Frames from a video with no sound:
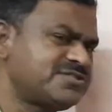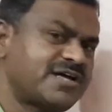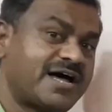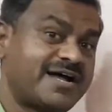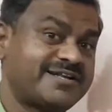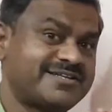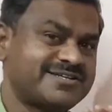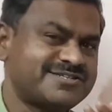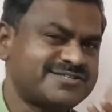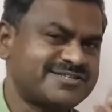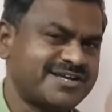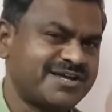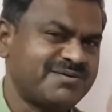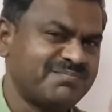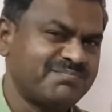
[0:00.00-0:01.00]
are the
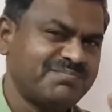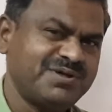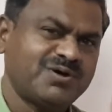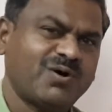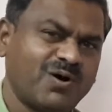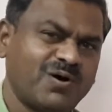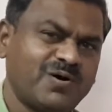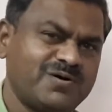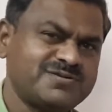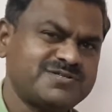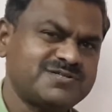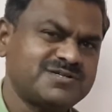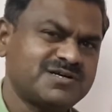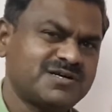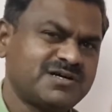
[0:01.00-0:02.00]
same
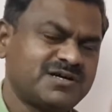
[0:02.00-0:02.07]
because